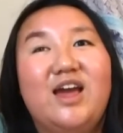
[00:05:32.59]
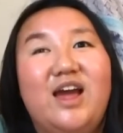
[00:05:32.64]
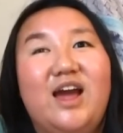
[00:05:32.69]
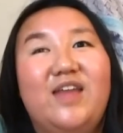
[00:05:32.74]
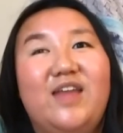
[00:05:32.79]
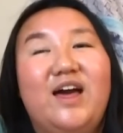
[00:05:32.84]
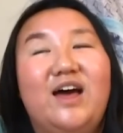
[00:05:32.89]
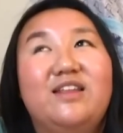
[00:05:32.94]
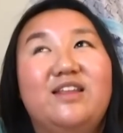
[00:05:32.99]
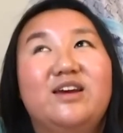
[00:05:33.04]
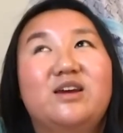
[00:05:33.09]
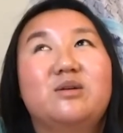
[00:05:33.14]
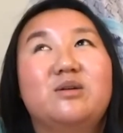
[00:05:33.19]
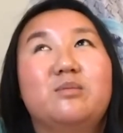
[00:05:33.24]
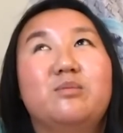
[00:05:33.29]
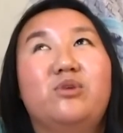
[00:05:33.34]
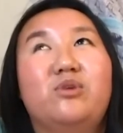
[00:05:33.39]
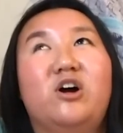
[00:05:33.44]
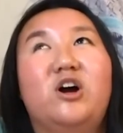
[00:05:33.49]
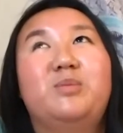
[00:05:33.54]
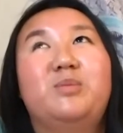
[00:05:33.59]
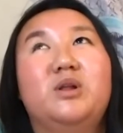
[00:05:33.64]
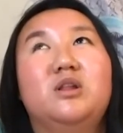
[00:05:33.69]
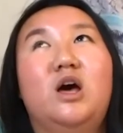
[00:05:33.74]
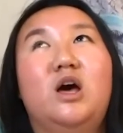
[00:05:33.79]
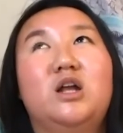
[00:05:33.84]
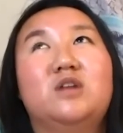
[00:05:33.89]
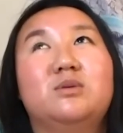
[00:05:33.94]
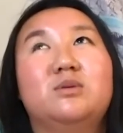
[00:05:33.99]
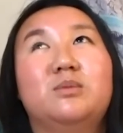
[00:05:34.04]
And that like brought up a
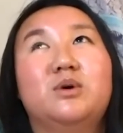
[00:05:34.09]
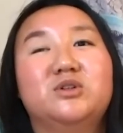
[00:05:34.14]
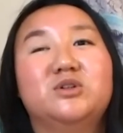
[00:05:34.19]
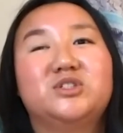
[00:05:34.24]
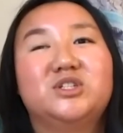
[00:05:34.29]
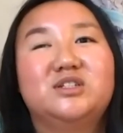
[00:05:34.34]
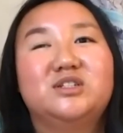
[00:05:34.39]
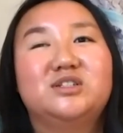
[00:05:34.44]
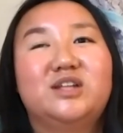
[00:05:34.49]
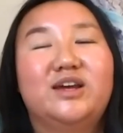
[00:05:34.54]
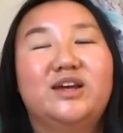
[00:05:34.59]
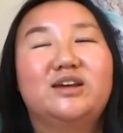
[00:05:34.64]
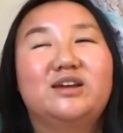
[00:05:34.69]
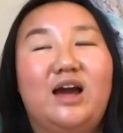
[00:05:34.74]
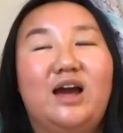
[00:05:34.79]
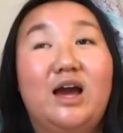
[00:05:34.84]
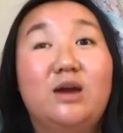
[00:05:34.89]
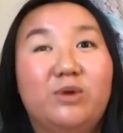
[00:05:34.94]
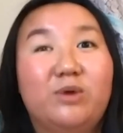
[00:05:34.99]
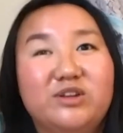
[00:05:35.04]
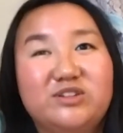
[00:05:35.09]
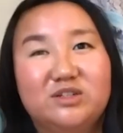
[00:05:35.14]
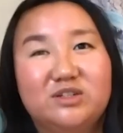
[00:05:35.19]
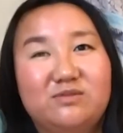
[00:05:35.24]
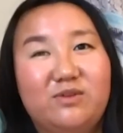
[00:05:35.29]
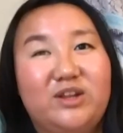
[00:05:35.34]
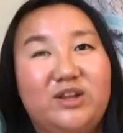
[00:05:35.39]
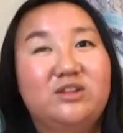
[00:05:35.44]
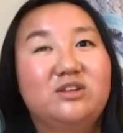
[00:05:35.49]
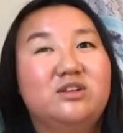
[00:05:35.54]
lot of emotions like I wasn't
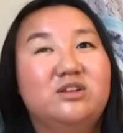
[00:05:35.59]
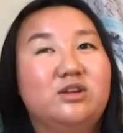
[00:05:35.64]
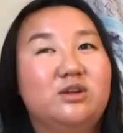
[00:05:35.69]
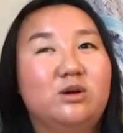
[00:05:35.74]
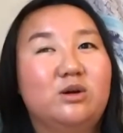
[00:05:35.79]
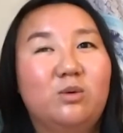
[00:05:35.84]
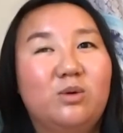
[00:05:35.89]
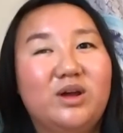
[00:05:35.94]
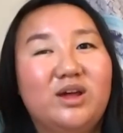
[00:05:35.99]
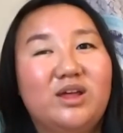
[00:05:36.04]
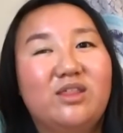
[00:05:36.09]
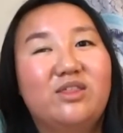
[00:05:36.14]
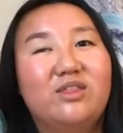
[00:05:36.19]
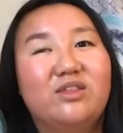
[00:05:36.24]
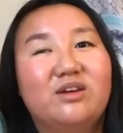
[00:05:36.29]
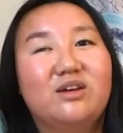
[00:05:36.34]
ready to deal with,